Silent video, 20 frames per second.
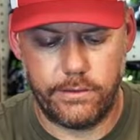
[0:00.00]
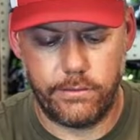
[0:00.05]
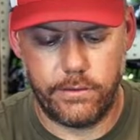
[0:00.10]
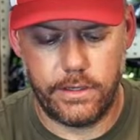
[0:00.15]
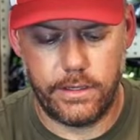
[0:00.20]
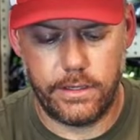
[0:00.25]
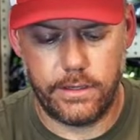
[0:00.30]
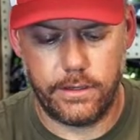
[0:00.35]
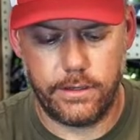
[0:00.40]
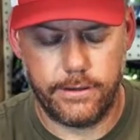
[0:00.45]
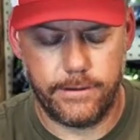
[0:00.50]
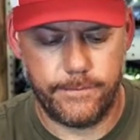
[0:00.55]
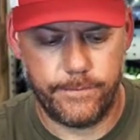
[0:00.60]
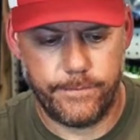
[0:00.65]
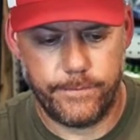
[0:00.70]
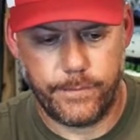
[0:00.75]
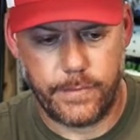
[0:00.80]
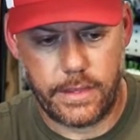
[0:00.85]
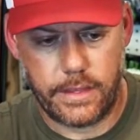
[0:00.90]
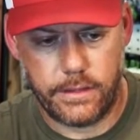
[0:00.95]
rig,
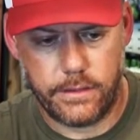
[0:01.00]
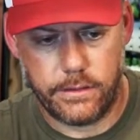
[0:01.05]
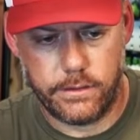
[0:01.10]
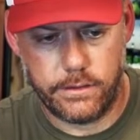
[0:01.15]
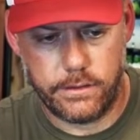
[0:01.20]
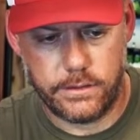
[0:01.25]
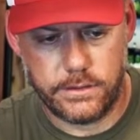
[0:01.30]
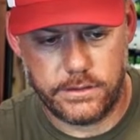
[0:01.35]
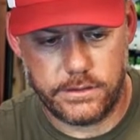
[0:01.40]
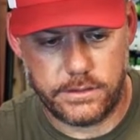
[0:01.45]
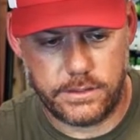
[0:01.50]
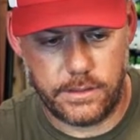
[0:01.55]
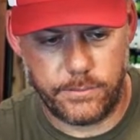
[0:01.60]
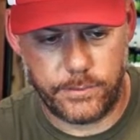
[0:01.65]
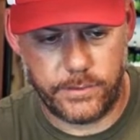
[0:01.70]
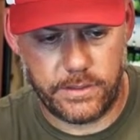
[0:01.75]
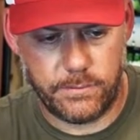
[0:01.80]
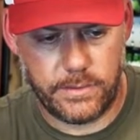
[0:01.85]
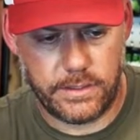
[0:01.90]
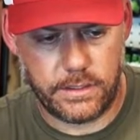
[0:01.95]

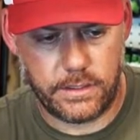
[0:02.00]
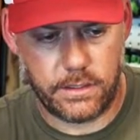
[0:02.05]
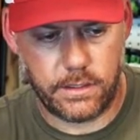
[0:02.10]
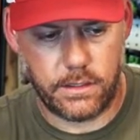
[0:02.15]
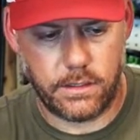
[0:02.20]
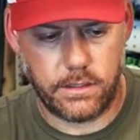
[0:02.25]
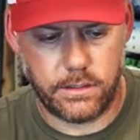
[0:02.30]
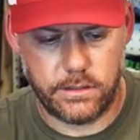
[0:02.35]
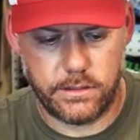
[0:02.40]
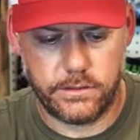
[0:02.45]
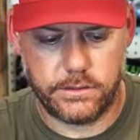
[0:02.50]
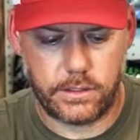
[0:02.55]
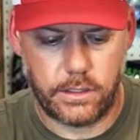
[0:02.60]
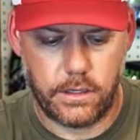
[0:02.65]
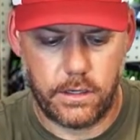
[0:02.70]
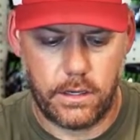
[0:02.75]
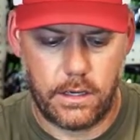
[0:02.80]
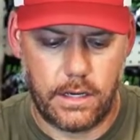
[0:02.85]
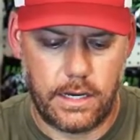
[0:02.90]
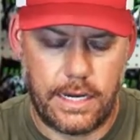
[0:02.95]
simply because
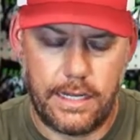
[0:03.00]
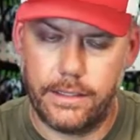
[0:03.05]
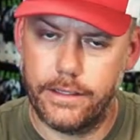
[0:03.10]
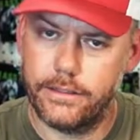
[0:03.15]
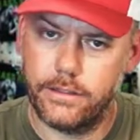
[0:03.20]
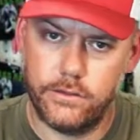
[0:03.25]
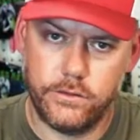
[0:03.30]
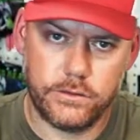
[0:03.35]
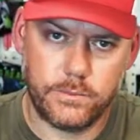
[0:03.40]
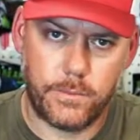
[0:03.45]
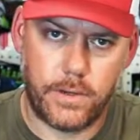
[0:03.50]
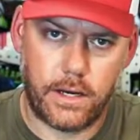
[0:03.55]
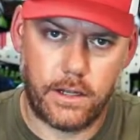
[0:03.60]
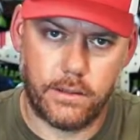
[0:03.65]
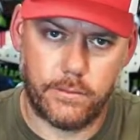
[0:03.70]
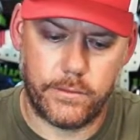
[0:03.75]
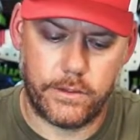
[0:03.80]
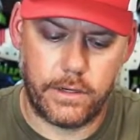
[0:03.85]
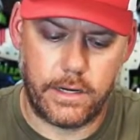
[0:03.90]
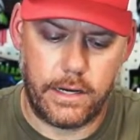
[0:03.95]
I like to use a
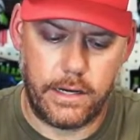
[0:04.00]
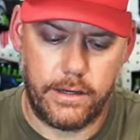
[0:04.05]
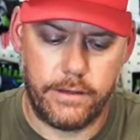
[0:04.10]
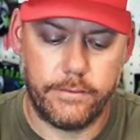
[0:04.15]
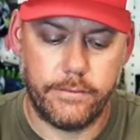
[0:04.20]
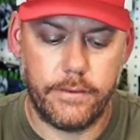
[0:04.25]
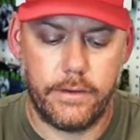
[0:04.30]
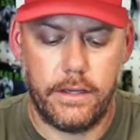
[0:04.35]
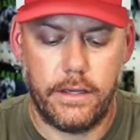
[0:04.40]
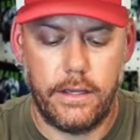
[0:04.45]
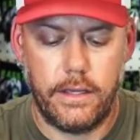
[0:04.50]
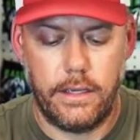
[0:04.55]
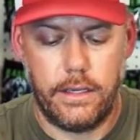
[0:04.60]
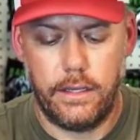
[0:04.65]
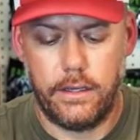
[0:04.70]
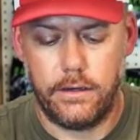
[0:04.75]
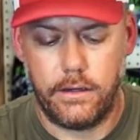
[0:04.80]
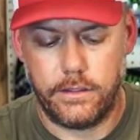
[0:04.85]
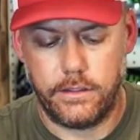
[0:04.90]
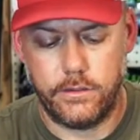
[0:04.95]
polymer knot.
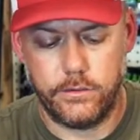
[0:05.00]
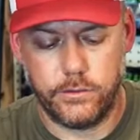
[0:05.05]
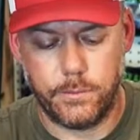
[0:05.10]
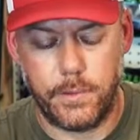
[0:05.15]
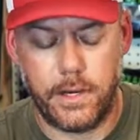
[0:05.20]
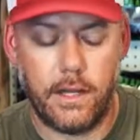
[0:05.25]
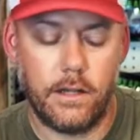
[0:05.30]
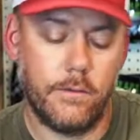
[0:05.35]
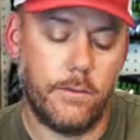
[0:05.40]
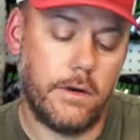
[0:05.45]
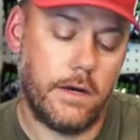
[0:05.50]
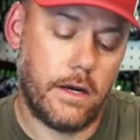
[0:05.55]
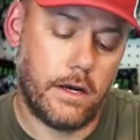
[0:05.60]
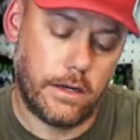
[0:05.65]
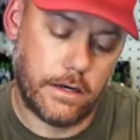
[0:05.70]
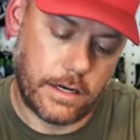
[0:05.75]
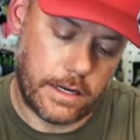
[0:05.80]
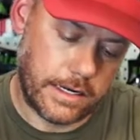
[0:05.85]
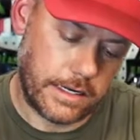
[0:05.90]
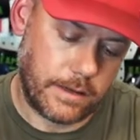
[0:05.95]
And I use a polymer
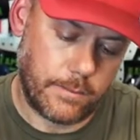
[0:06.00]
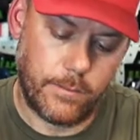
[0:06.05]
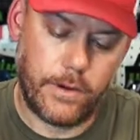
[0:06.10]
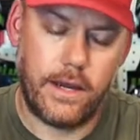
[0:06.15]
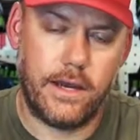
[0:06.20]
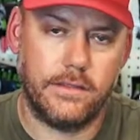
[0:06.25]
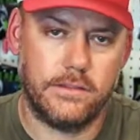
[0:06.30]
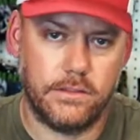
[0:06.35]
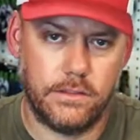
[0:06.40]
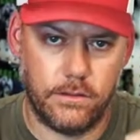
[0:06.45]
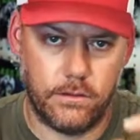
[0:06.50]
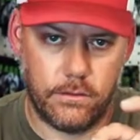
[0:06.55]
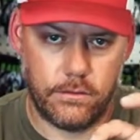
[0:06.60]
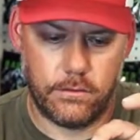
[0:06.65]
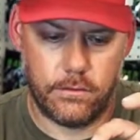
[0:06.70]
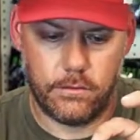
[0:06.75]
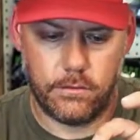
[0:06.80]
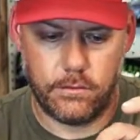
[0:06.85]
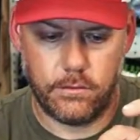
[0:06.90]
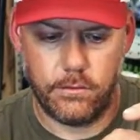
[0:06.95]
knot, I can pass it
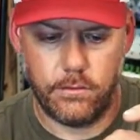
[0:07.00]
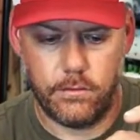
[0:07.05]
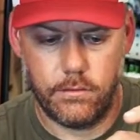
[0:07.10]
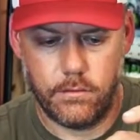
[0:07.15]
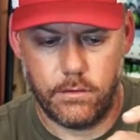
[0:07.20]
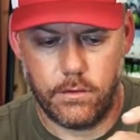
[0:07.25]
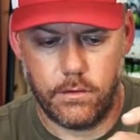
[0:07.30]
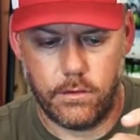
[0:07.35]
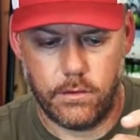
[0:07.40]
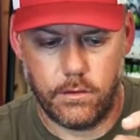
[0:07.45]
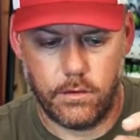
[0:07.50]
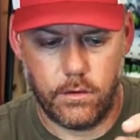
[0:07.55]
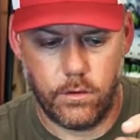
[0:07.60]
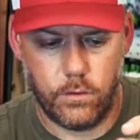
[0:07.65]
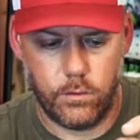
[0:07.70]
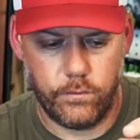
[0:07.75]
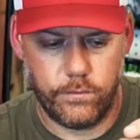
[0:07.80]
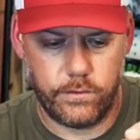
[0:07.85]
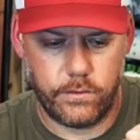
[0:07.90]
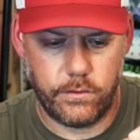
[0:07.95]

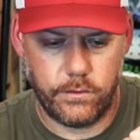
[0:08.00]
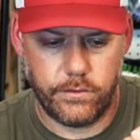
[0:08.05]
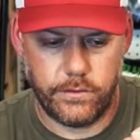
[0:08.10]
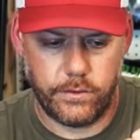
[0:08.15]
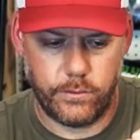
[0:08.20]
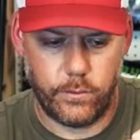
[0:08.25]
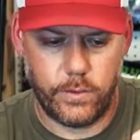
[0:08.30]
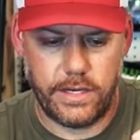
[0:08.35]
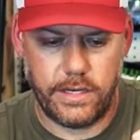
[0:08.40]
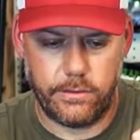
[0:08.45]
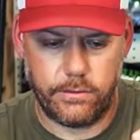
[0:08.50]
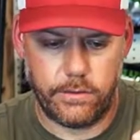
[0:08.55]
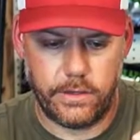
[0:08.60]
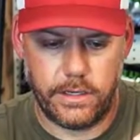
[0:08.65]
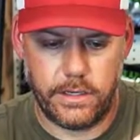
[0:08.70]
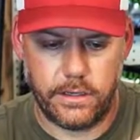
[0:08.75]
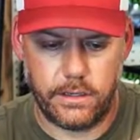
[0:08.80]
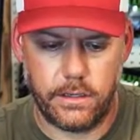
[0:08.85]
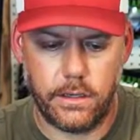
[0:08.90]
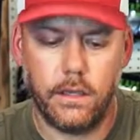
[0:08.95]
over the weight
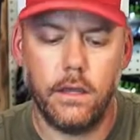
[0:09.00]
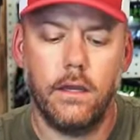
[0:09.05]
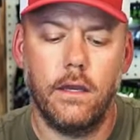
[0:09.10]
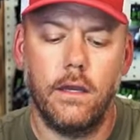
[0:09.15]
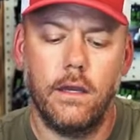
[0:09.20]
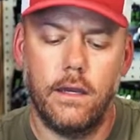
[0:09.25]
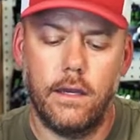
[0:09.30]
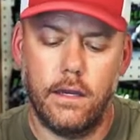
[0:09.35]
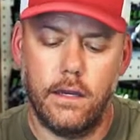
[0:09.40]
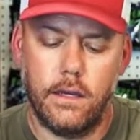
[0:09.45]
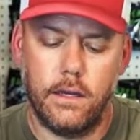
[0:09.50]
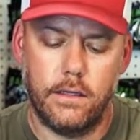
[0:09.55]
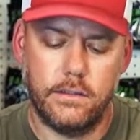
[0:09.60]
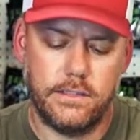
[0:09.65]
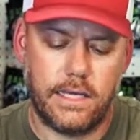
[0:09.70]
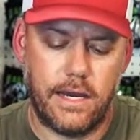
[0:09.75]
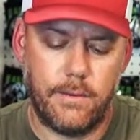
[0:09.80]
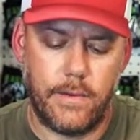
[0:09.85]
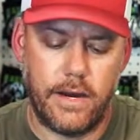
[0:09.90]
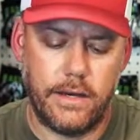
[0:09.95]
rig,
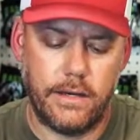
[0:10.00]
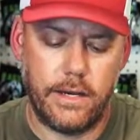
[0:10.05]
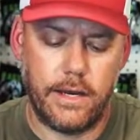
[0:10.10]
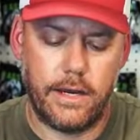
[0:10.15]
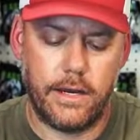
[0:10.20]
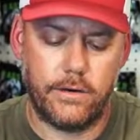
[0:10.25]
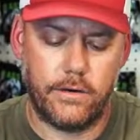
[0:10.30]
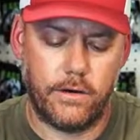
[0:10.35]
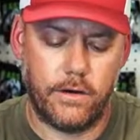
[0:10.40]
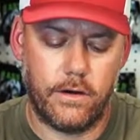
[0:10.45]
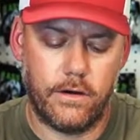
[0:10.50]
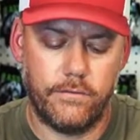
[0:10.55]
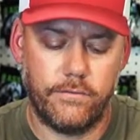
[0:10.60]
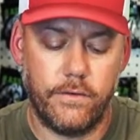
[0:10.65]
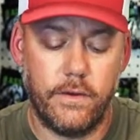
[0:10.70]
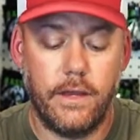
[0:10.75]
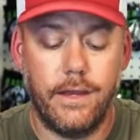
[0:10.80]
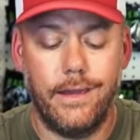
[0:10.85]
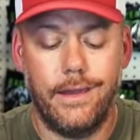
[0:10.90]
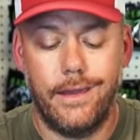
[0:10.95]
tie my knot off,
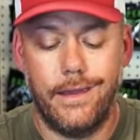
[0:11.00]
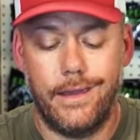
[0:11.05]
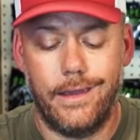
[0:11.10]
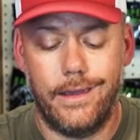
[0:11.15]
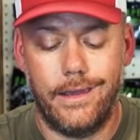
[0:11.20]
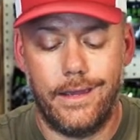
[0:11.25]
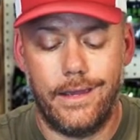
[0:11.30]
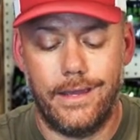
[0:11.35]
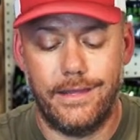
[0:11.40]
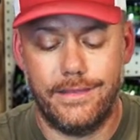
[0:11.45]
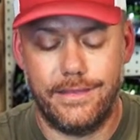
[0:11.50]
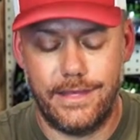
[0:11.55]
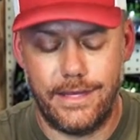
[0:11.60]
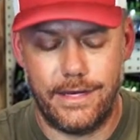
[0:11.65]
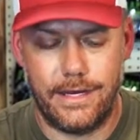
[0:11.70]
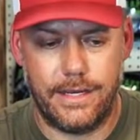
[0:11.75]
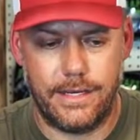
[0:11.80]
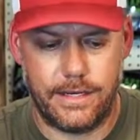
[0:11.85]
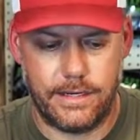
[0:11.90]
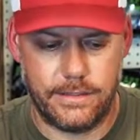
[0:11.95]
and then
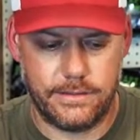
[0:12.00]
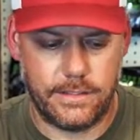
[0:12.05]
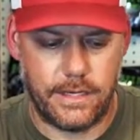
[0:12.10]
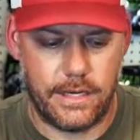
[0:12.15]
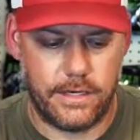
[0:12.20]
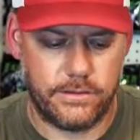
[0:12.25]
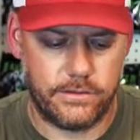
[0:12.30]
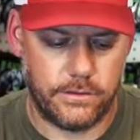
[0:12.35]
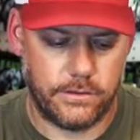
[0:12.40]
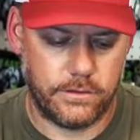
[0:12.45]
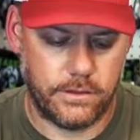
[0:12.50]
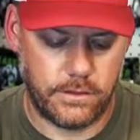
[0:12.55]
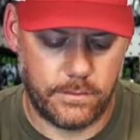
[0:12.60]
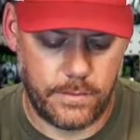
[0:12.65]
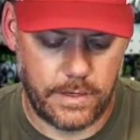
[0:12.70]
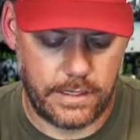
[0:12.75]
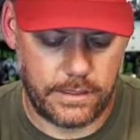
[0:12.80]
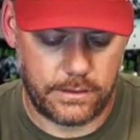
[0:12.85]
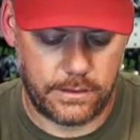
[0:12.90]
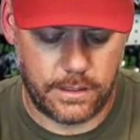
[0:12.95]
I can attach it to the
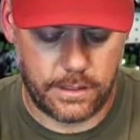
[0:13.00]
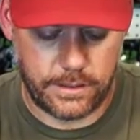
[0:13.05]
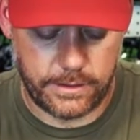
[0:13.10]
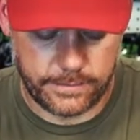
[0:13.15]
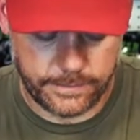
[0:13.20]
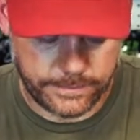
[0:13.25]
main line.